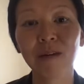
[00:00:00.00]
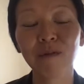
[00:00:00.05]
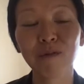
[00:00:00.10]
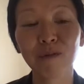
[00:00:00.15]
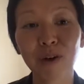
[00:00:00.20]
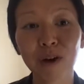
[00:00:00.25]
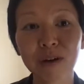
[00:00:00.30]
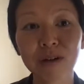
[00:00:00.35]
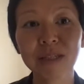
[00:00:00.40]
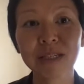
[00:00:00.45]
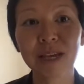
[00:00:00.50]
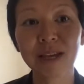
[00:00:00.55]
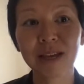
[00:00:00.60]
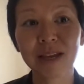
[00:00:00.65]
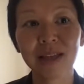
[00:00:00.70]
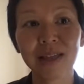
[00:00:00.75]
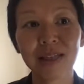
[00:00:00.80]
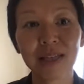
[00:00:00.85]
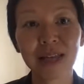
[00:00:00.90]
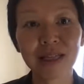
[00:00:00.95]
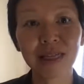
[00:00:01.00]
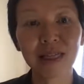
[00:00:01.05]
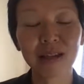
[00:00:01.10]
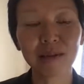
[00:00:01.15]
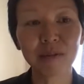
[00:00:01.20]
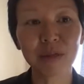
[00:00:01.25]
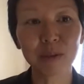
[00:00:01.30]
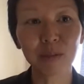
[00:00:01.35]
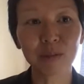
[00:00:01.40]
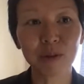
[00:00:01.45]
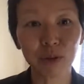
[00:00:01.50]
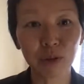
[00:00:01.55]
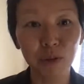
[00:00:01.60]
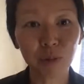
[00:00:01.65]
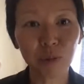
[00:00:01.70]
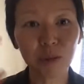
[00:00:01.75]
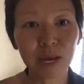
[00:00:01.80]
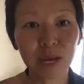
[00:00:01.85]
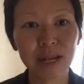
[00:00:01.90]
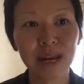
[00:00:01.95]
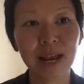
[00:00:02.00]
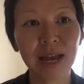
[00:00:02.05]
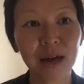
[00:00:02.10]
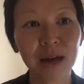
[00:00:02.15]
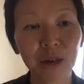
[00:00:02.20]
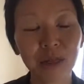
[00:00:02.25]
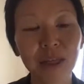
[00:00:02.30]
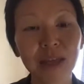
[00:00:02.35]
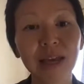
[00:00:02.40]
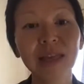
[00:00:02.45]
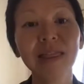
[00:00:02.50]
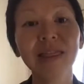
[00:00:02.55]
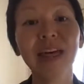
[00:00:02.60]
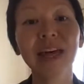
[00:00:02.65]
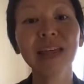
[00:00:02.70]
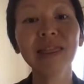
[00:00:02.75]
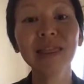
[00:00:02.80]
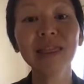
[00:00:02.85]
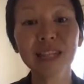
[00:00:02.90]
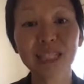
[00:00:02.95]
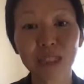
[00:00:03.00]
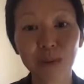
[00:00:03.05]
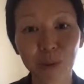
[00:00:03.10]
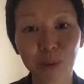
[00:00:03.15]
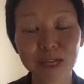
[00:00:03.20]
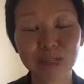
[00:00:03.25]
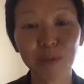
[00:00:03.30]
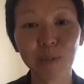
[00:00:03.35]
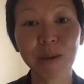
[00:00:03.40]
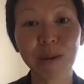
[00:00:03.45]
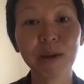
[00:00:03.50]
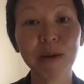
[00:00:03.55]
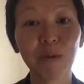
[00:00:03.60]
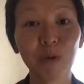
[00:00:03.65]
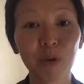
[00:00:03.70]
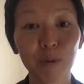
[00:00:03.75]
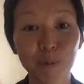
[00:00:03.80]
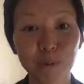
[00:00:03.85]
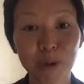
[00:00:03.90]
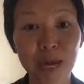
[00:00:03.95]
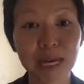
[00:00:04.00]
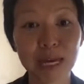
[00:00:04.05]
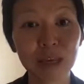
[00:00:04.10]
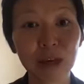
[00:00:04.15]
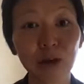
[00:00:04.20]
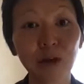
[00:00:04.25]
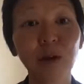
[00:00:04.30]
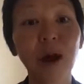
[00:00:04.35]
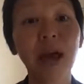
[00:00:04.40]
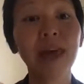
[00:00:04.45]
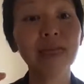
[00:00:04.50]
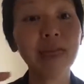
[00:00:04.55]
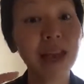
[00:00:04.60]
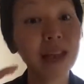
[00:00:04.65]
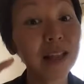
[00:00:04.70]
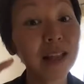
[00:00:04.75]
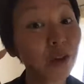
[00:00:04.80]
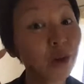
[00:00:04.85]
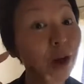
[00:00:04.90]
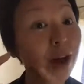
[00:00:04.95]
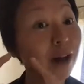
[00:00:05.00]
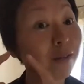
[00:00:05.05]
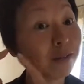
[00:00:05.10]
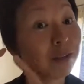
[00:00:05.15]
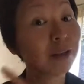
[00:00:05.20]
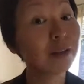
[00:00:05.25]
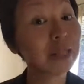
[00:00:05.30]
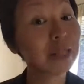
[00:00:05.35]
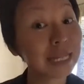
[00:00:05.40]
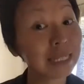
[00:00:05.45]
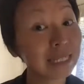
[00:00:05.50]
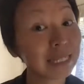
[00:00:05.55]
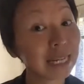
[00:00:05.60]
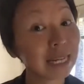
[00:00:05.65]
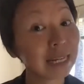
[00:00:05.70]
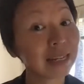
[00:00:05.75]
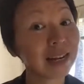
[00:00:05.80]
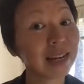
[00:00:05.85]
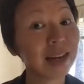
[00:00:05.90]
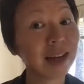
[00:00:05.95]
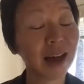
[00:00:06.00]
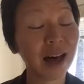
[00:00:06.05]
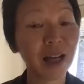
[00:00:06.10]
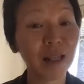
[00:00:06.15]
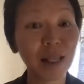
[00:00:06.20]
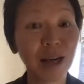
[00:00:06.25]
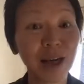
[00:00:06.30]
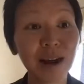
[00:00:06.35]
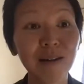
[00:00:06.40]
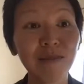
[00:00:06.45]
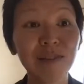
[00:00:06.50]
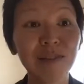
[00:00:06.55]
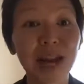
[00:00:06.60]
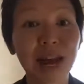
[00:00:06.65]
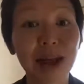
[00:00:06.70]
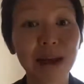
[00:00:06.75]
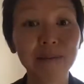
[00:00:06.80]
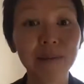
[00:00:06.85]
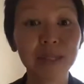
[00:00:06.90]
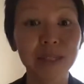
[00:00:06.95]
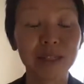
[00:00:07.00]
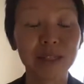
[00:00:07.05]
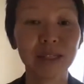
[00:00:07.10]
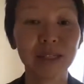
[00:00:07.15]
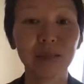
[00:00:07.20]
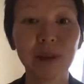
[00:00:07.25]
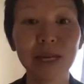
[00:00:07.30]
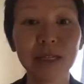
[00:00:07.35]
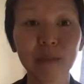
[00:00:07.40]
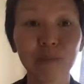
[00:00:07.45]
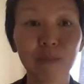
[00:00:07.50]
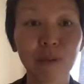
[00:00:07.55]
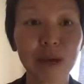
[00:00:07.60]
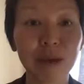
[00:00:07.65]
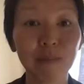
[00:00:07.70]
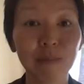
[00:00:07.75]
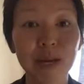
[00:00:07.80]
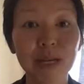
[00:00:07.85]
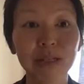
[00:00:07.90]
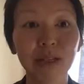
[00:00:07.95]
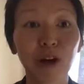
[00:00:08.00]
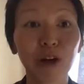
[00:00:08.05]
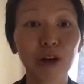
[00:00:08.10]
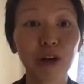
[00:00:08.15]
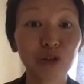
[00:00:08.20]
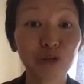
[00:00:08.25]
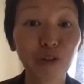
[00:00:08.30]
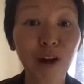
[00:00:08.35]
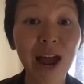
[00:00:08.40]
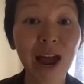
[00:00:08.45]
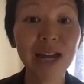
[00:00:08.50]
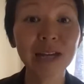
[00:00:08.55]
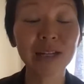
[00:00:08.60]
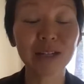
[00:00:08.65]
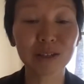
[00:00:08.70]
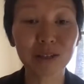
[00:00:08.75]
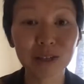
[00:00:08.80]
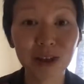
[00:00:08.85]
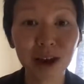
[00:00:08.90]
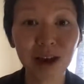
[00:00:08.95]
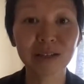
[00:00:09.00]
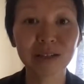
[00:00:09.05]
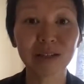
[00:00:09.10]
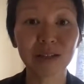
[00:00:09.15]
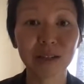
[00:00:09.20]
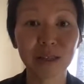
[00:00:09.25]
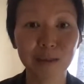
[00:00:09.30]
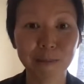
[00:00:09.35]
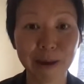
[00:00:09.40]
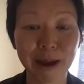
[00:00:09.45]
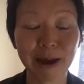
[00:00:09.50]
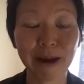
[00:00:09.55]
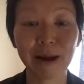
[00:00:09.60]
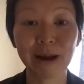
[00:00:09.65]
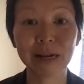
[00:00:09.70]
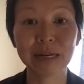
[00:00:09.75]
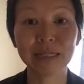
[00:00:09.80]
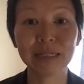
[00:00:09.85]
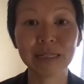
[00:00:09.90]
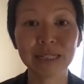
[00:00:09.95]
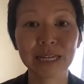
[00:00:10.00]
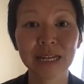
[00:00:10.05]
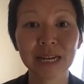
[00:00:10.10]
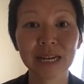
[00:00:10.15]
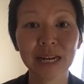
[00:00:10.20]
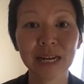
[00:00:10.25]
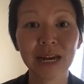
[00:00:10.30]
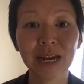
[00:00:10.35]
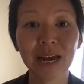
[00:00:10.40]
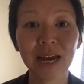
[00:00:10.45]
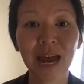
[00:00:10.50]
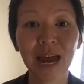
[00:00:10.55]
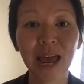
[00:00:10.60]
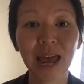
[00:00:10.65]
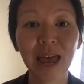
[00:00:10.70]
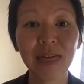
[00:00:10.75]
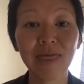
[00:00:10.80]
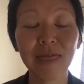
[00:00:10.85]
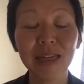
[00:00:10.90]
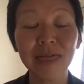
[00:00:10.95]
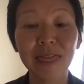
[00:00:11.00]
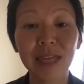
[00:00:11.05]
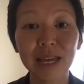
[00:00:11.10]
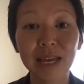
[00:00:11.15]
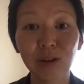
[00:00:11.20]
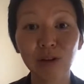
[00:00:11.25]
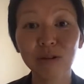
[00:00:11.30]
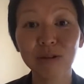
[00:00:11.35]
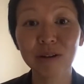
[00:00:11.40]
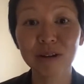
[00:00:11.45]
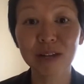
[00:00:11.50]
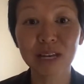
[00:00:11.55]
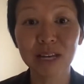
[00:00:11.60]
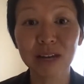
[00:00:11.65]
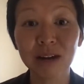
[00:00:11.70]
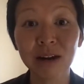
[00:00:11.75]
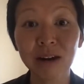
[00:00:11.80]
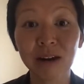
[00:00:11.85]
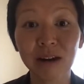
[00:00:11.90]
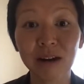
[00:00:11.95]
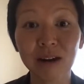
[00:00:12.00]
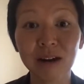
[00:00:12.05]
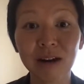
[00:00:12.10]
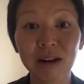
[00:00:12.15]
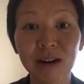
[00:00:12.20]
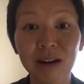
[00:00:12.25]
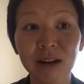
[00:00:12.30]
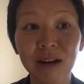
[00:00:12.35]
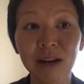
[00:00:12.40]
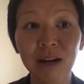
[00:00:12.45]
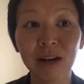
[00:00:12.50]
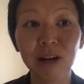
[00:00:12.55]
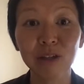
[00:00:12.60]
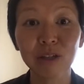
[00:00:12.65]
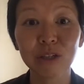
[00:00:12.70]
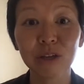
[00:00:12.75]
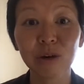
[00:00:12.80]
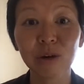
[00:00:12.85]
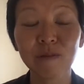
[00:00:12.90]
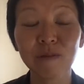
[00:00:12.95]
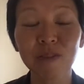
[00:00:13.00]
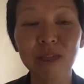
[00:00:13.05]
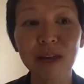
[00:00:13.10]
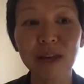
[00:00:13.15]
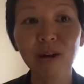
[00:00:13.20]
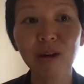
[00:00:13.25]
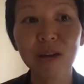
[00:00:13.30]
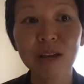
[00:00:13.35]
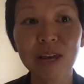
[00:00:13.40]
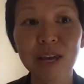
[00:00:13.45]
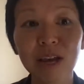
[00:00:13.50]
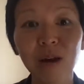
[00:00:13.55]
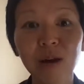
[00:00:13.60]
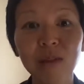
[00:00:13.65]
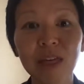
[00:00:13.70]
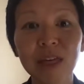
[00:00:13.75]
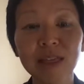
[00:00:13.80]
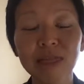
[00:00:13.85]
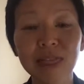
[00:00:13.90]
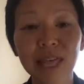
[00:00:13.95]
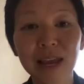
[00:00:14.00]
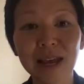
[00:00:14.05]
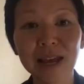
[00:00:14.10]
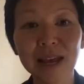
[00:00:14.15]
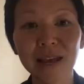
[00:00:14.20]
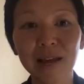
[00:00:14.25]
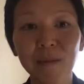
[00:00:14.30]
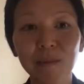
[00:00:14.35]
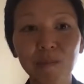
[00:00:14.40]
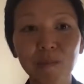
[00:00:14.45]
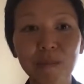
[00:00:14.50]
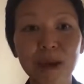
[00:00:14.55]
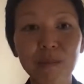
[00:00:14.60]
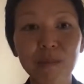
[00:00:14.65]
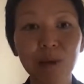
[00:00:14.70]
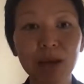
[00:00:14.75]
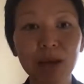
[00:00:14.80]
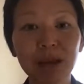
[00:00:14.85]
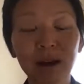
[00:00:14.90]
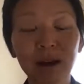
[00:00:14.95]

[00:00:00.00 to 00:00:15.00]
First, then you get healthy, then the space baby will pick you, and then you have to listen. A lot of times the space babies are trying to talk to the parents, and then they don't hear. So if they don't hear, then they maybe